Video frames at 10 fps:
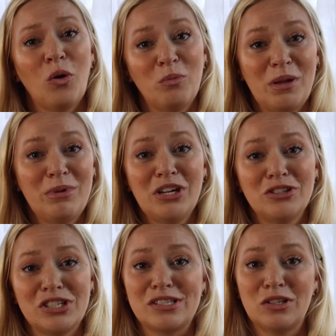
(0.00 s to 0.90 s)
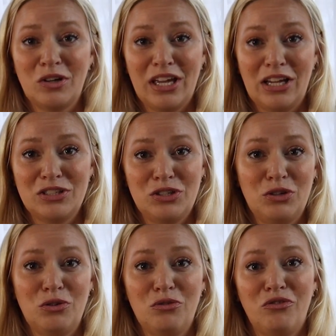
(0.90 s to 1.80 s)
or maybe you're just looking
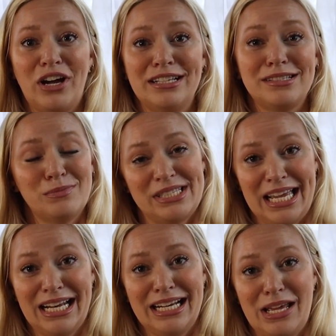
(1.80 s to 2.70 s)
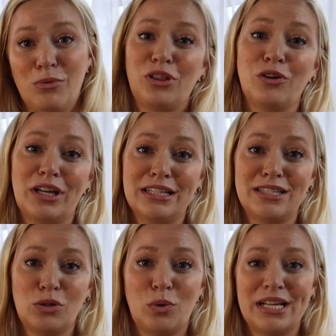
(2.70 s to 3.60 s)
to find some sanity with your
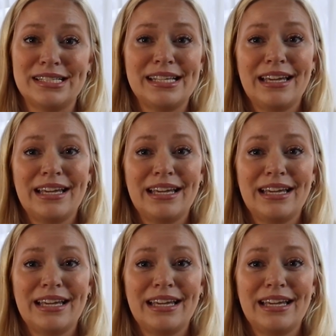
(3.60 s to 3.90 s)
kids' toys.